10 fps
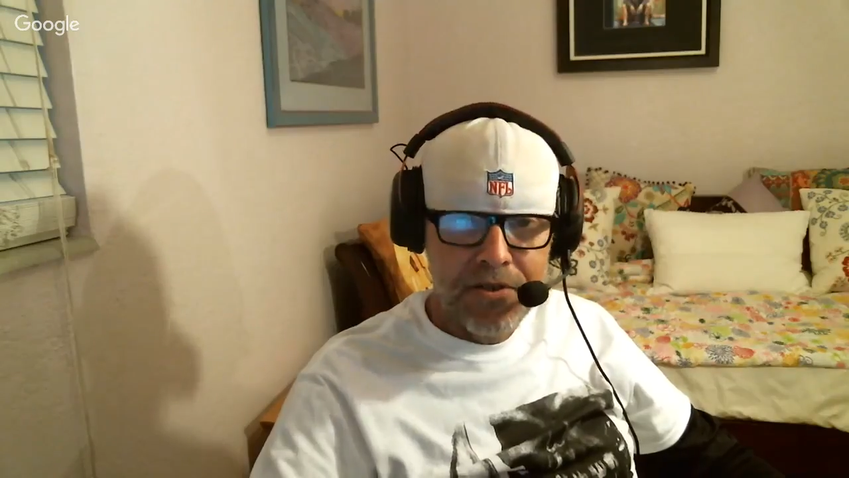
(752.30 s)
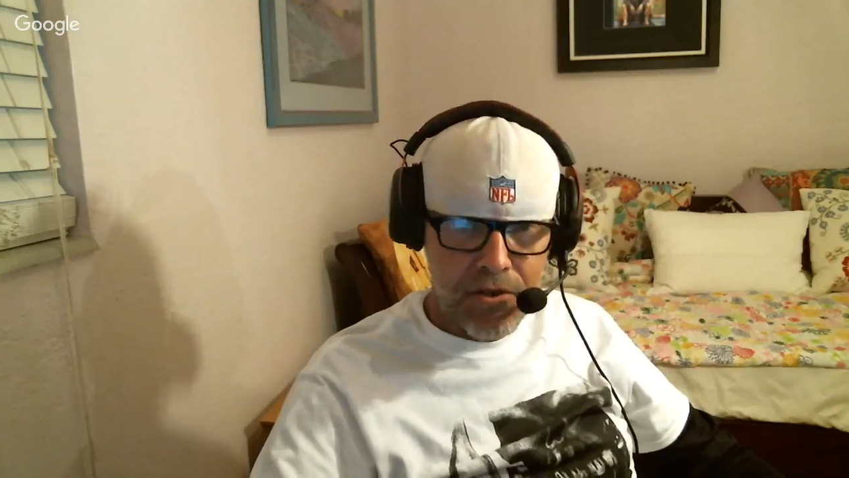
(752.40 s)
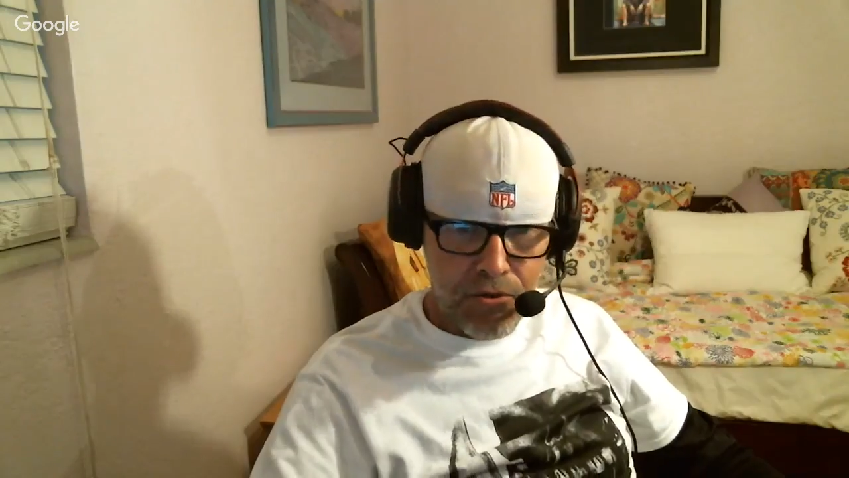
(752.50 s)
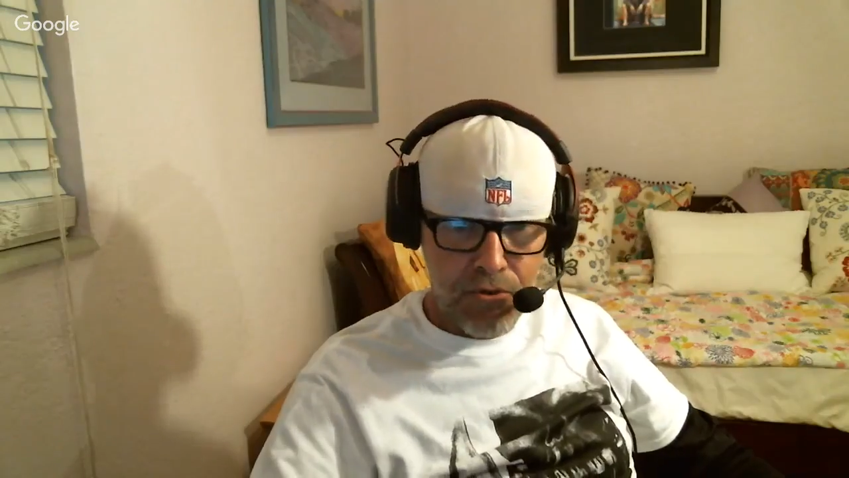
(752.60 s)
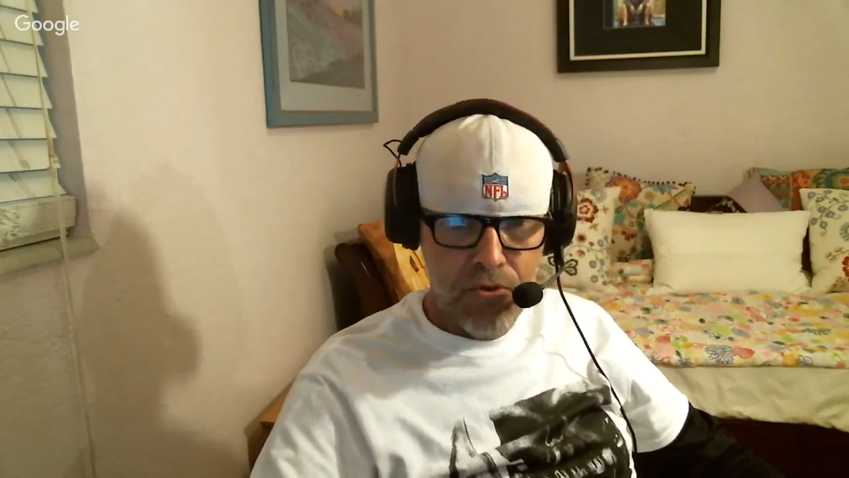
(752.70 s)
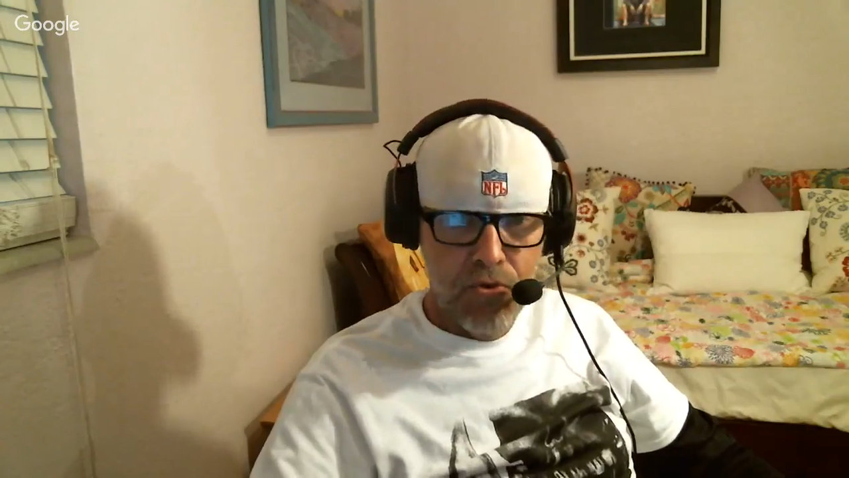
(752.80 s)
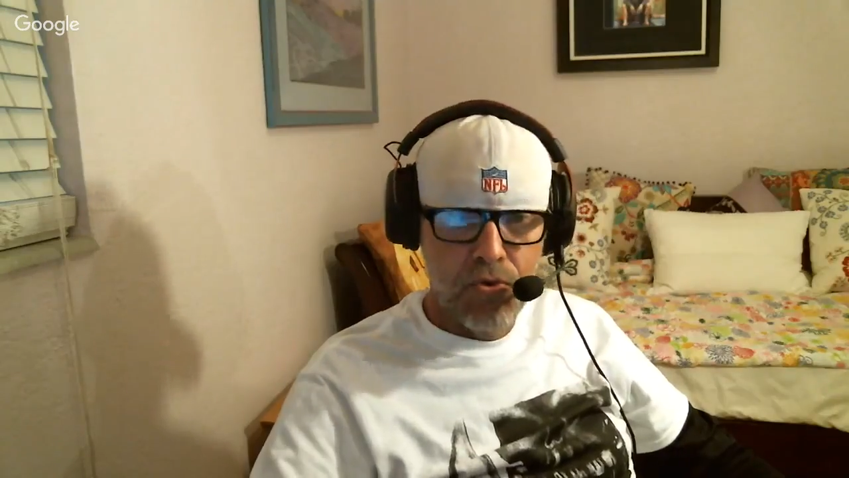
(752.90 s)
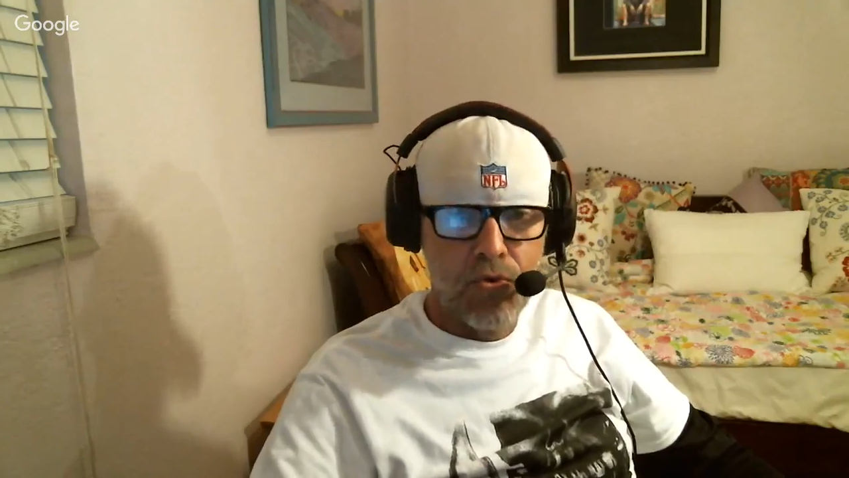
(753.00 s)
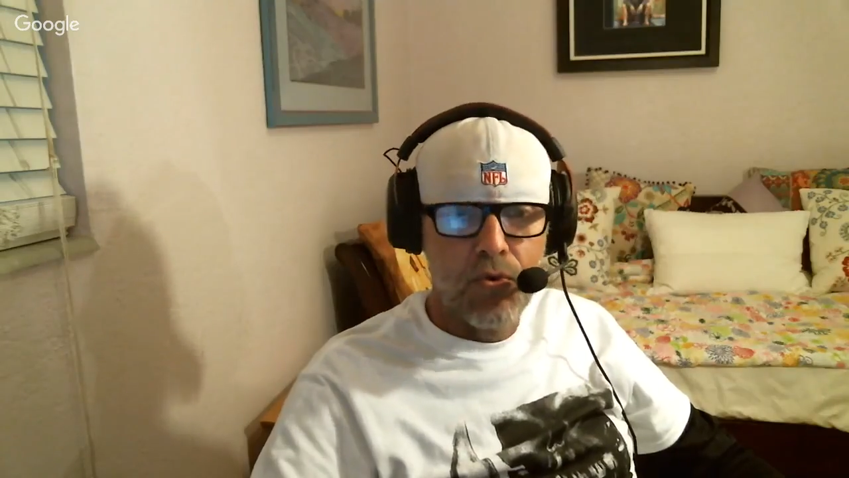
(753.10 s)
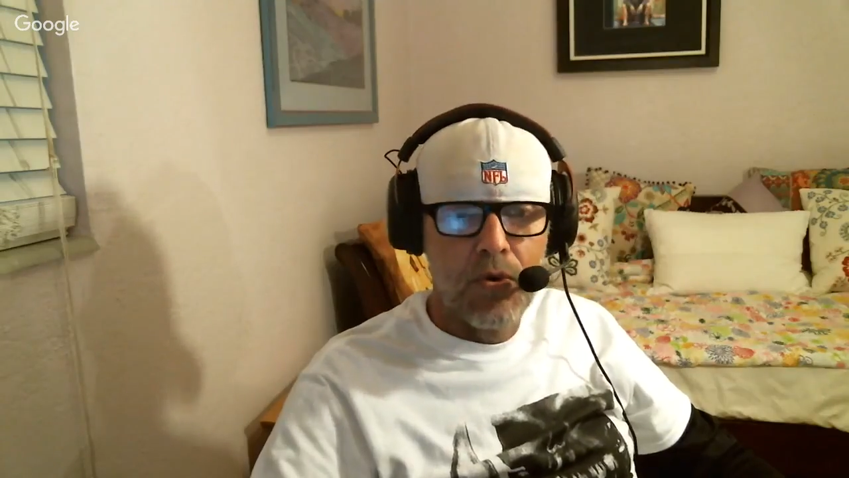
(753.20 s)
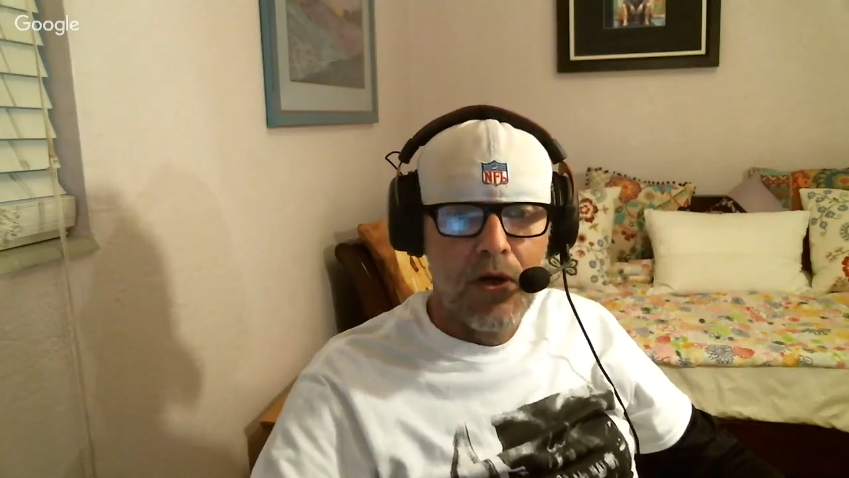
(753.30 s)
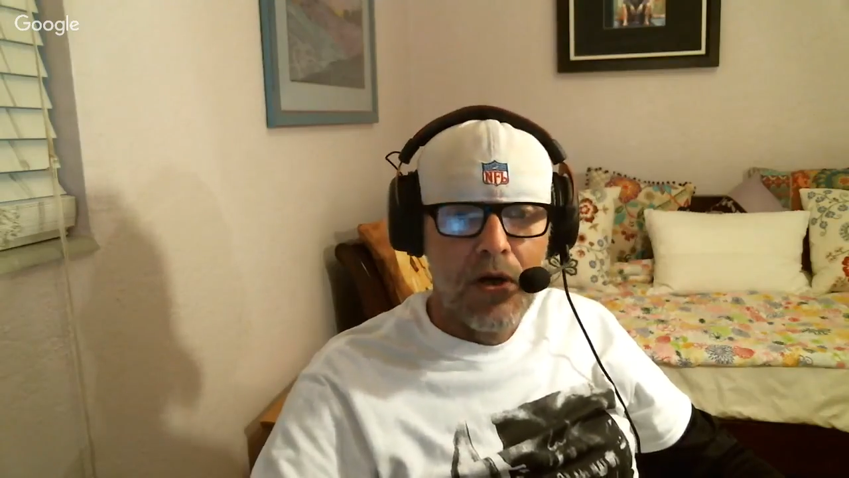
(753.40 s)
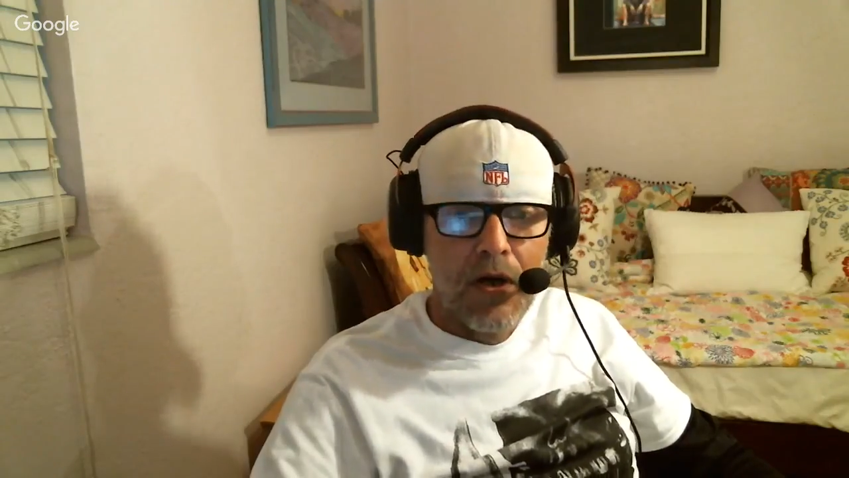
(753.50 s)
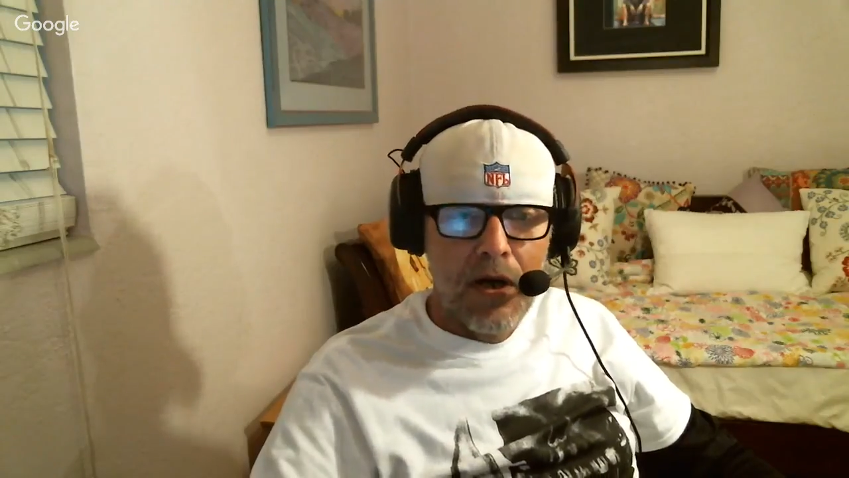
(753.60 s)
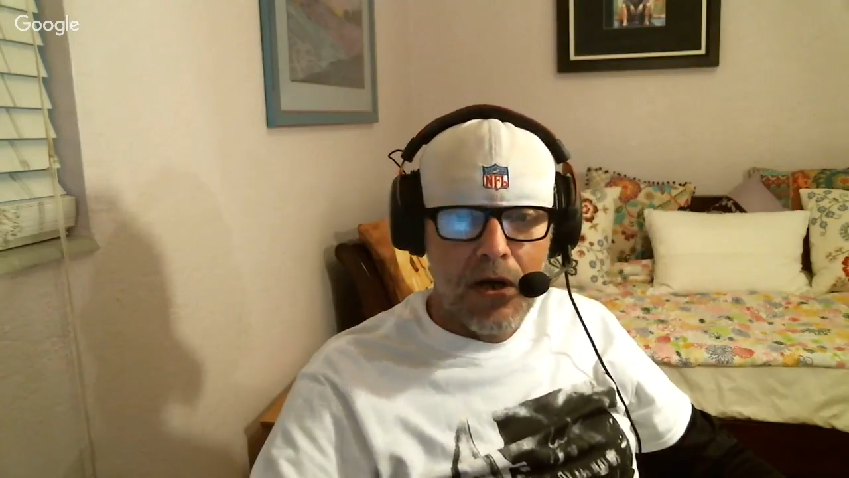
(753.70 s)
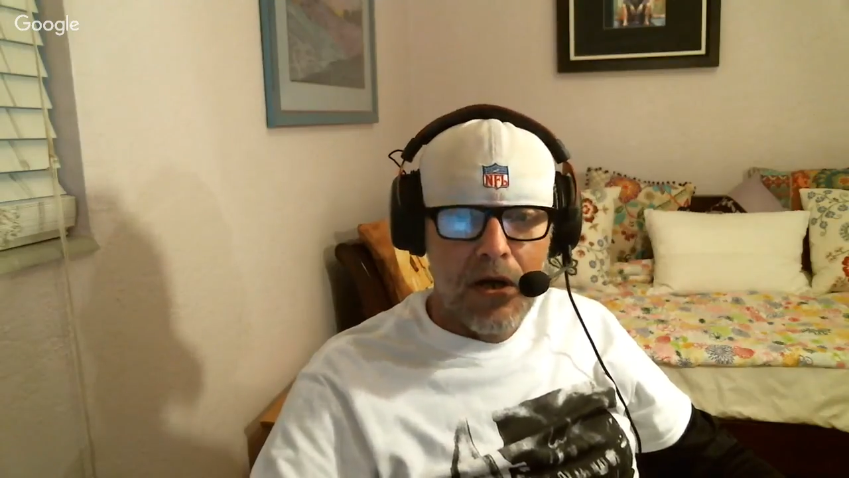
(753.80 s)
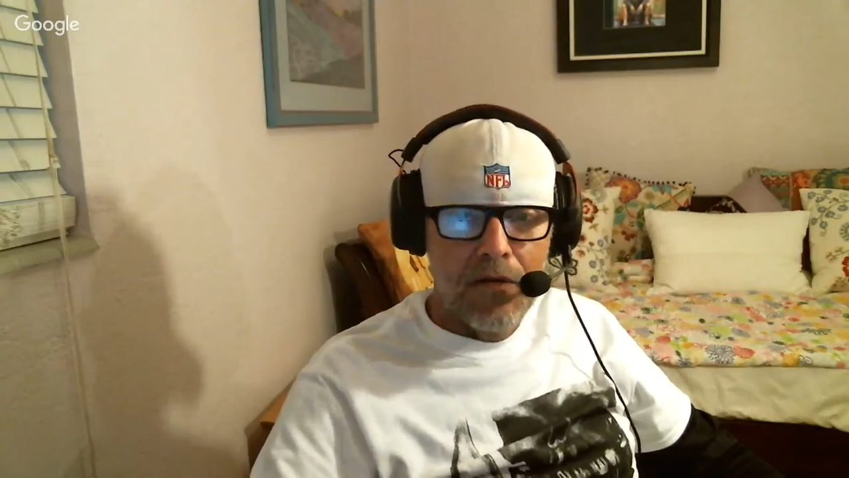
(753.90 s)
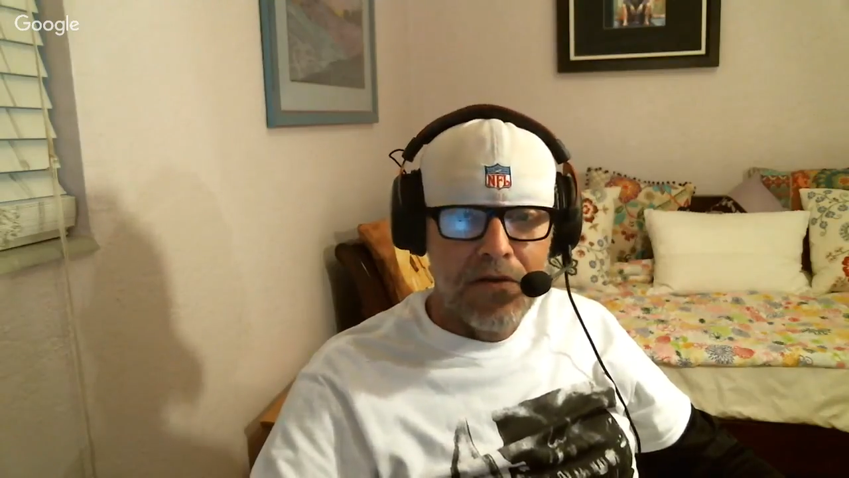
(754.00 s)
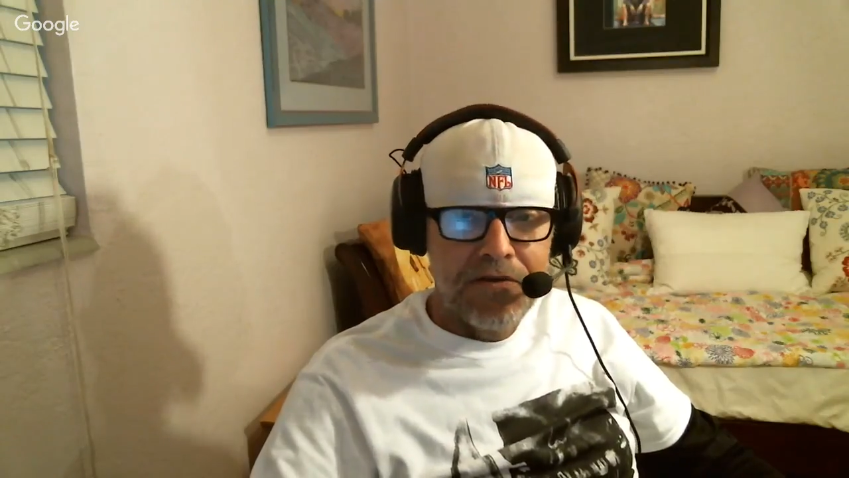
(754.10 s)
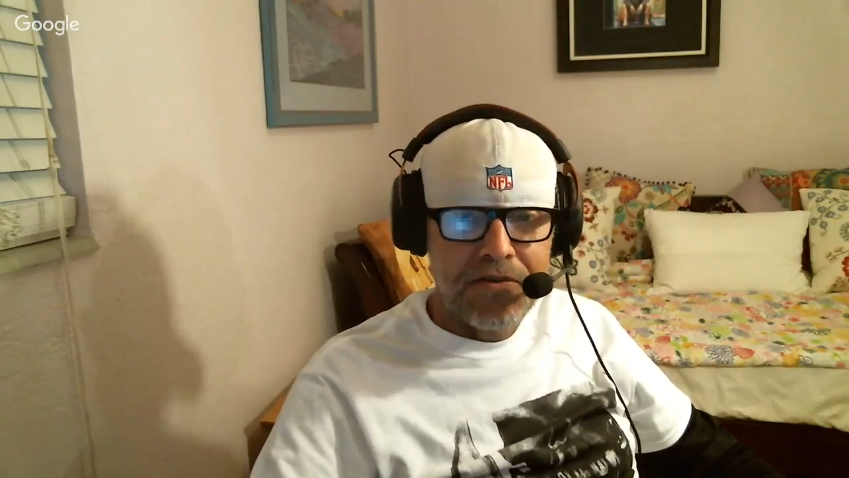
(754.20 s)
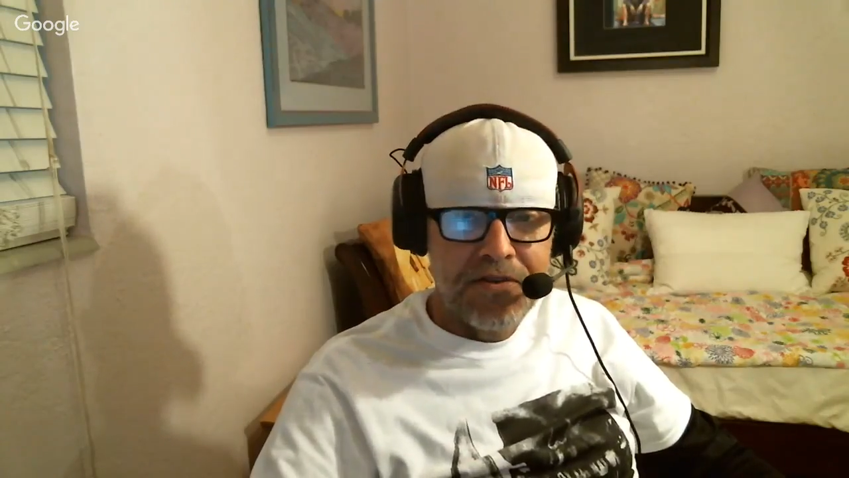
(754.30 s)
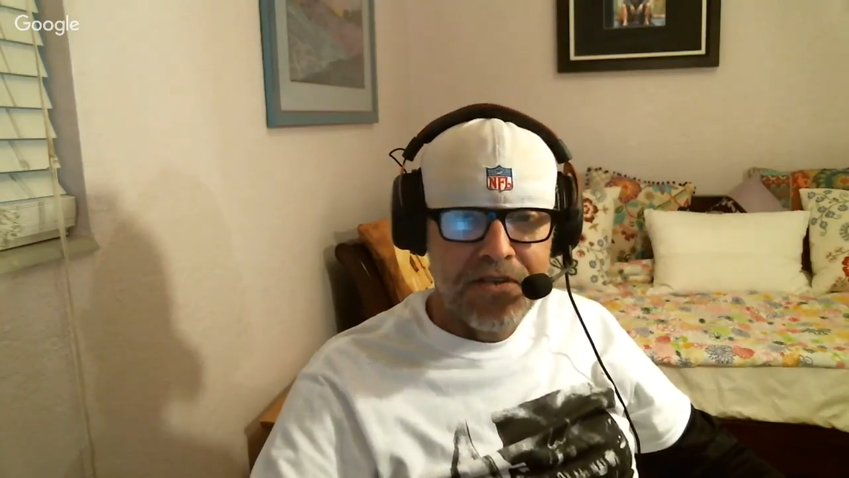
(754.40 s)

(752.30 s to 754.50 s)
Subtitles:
2. This is